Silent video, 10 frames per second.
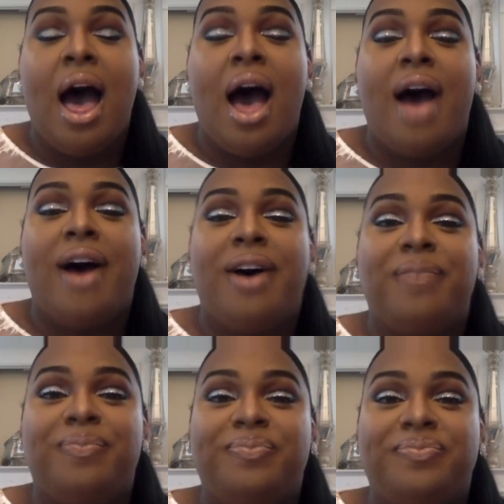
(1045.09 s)

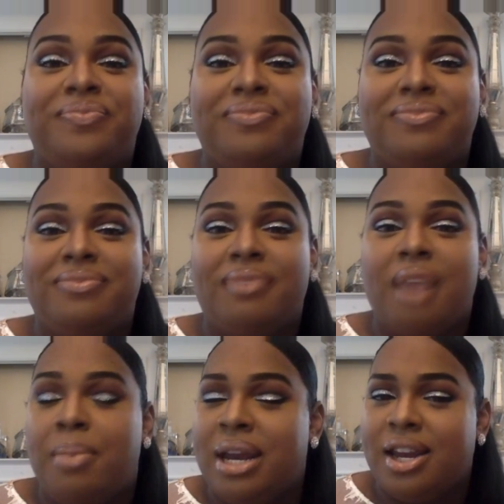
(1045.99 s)
But
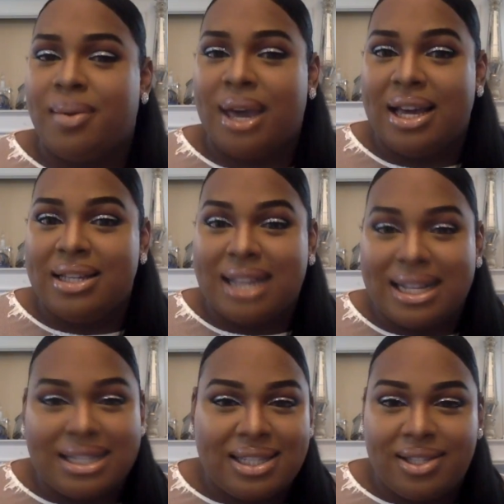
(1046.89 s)
anyways,
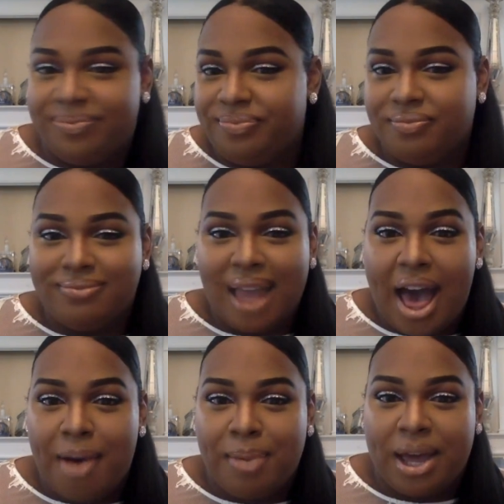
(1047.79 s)
that's
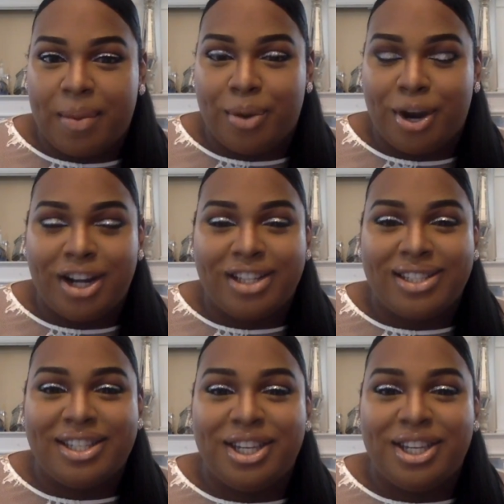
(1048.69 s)
how makeup works.